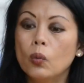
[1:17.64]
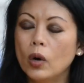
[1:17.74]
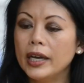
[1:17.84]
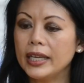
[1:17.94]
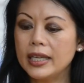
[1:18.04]

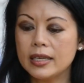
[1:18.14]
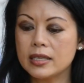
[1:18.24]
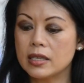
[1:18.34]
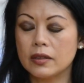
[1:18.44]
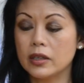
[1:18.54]
what
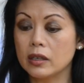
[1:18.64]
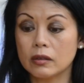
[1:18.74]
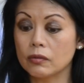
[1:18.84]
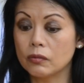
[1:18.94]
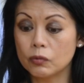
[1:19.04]
is
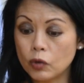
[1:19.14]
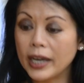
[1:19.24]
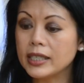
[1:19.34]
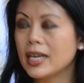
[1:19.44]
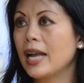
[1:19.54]
the
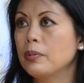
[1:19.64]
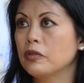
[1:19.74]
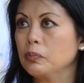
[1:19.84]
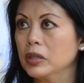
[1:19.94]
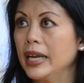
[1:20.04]
right type
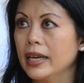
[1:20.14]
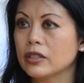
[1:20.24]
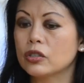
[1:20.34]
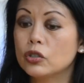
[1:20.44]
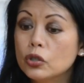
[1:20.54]
of
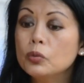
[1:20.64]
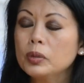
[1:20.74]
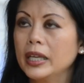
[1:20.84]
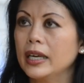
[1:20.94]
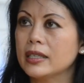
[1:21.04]
plant to
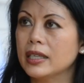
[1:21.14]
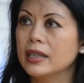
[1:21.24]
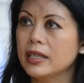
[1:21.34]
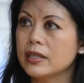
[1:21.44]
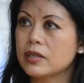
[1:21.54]
plant
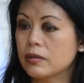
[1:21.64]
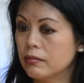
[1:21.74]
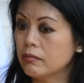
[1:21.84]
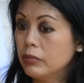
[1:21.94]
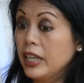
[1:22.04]
in these
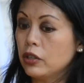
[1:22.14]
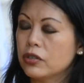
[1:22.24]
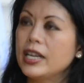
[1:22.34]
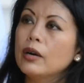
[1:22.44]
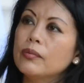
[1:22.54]
well, planters Well,
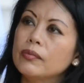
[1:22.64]
at this now? time